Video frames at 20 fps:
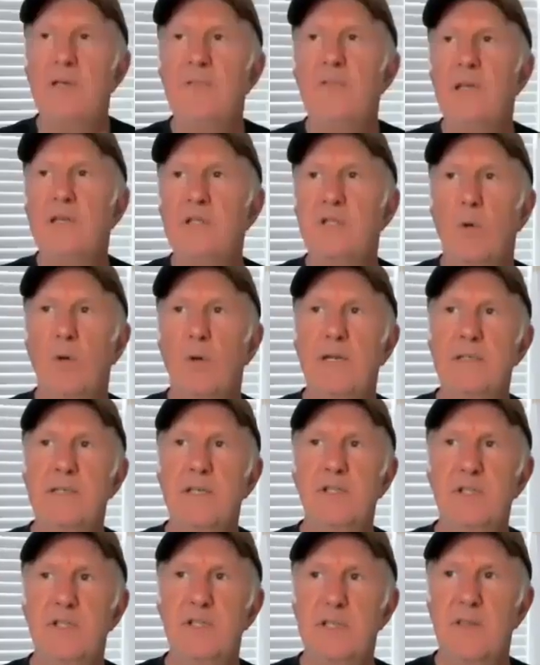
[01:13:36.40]
in
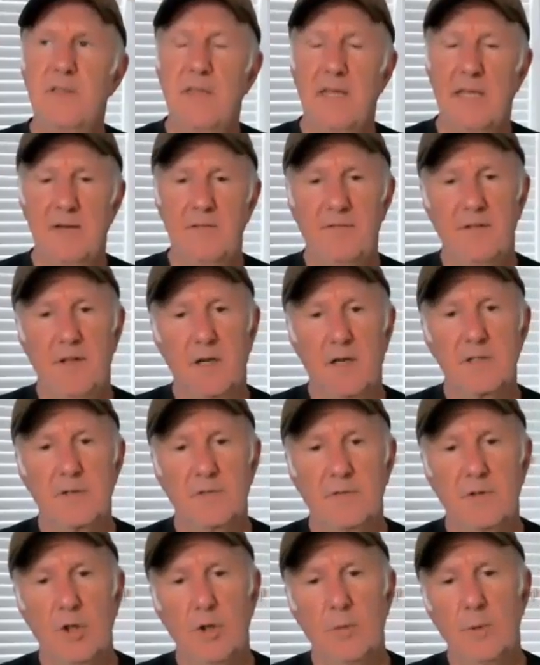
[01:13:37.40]
addition to the influx
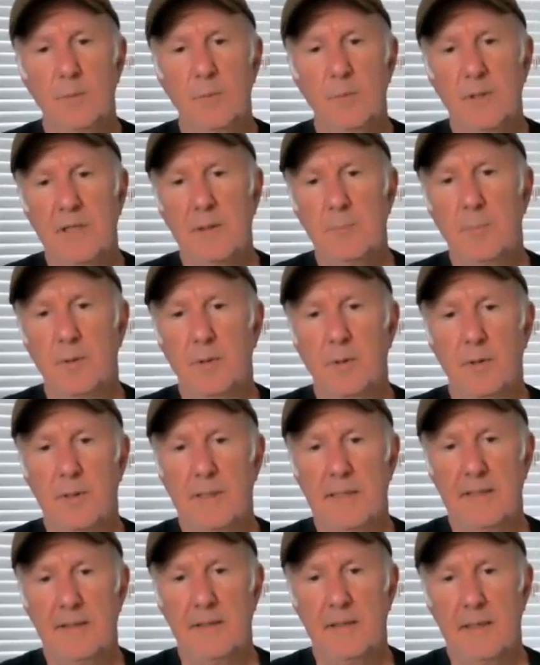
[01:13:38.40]
of Cuban people
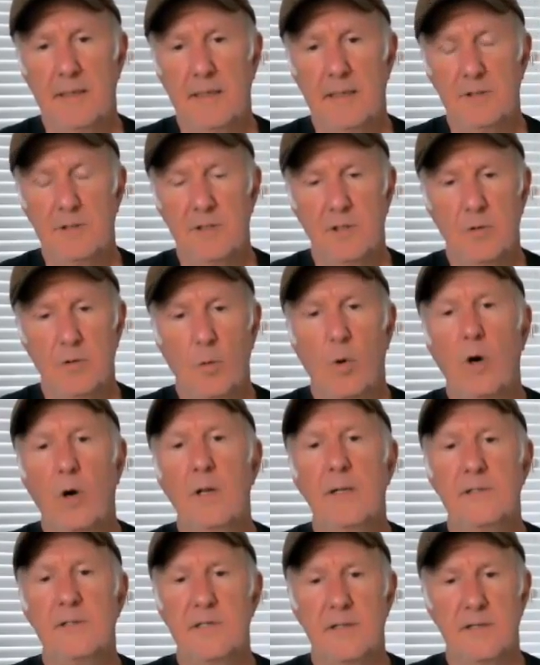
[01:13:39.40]
into New
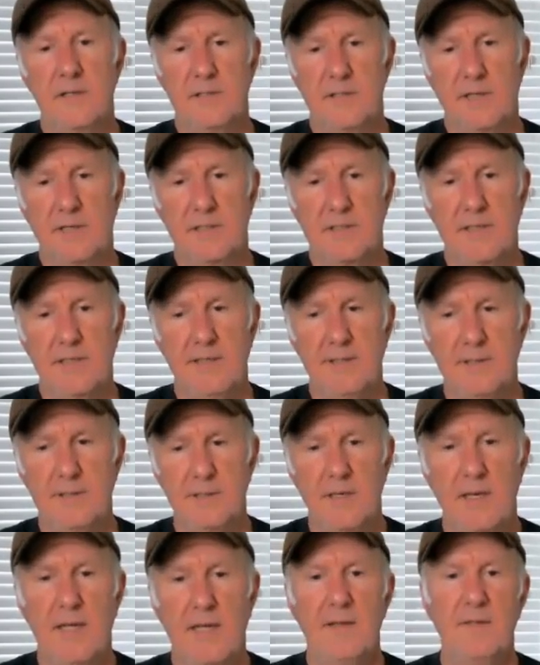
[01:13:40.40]
Orleans in the
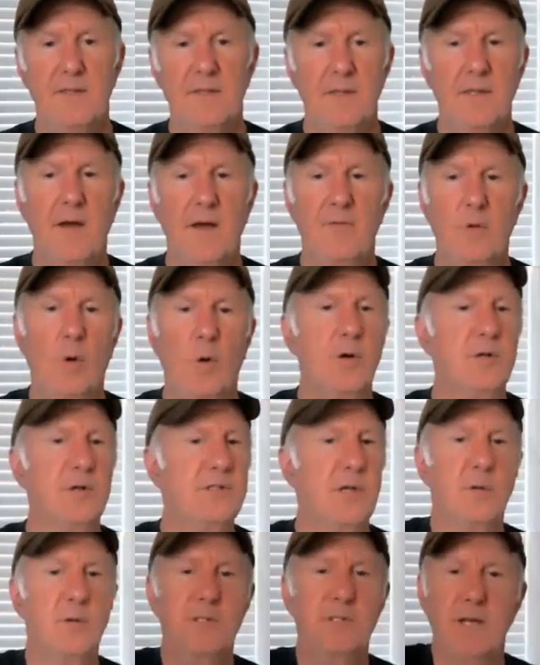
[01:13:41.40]
60s, of course,
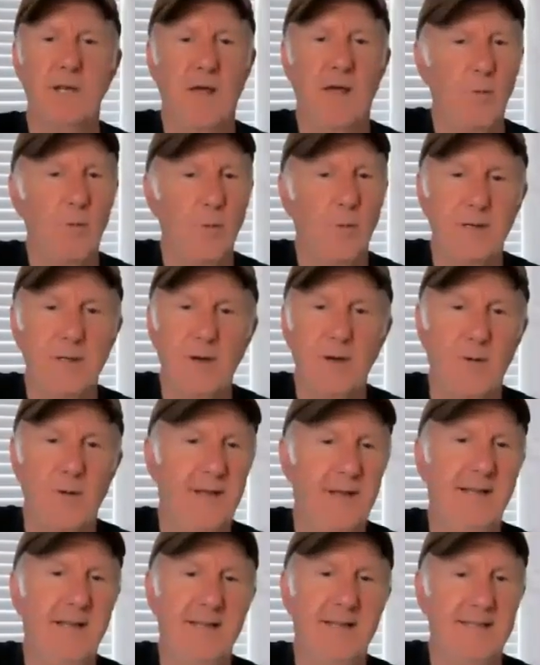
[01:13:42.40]
there was another one
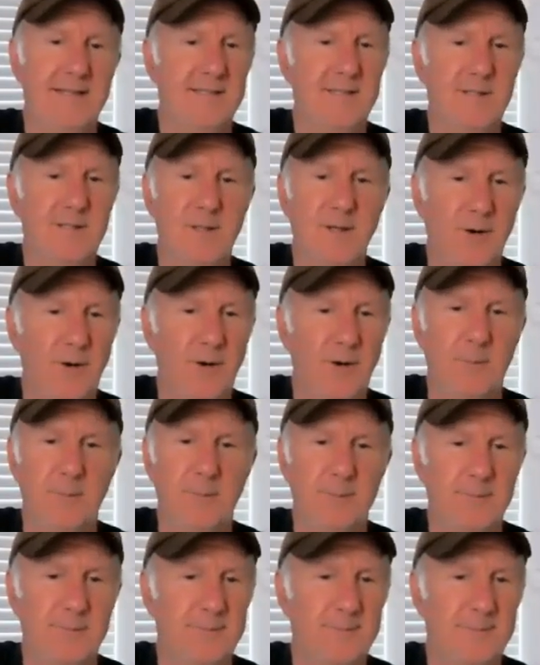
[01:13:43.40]
going into Europe.